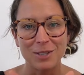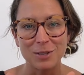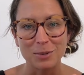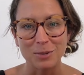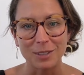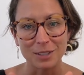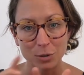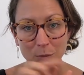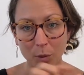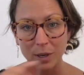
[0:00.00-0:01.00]
two
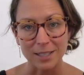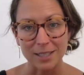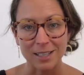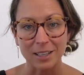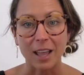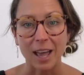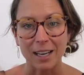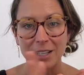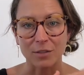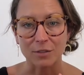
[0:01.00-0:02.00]
points isn't a
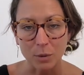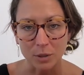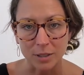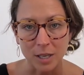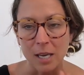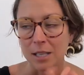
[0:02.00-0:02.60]
line, it's a fold.